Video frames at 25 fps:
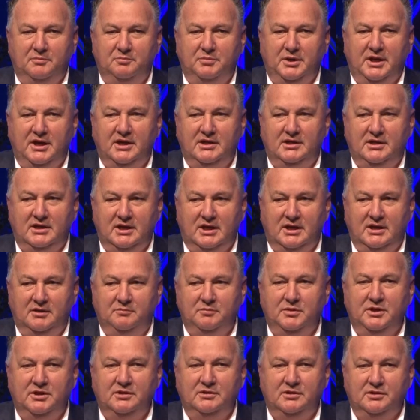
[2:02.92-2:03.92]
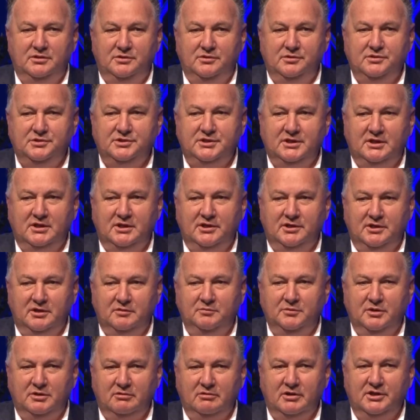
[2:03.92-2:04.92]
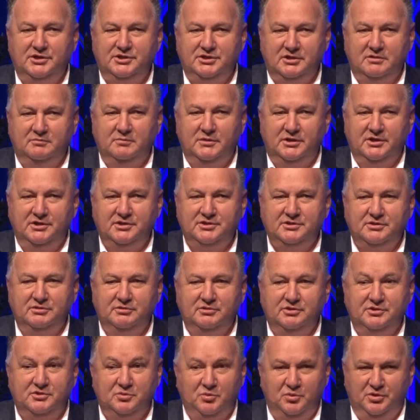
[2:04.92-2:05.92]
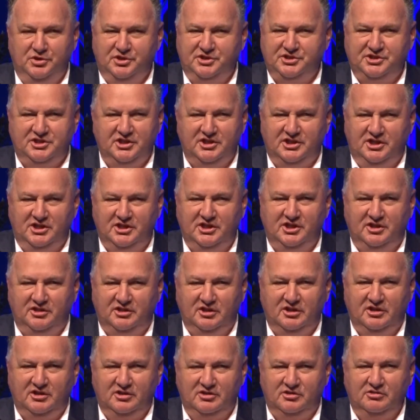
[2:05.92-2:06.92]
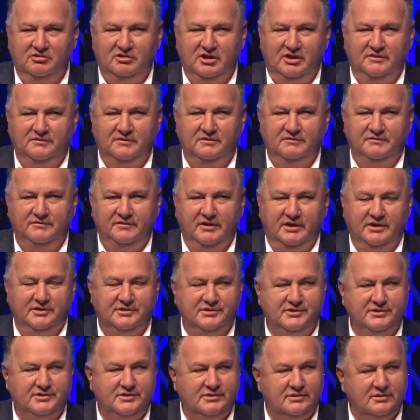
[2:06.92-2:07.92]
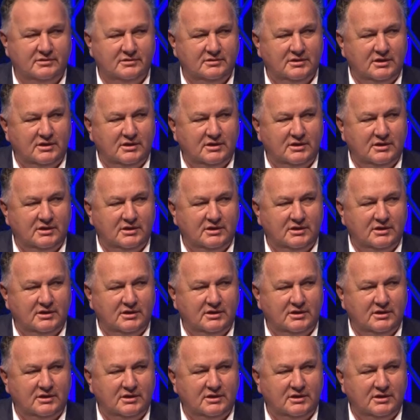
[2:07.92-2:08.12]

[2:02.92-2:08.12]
bad day being the New Zealand immigration minister is worse than anything you'll ever face.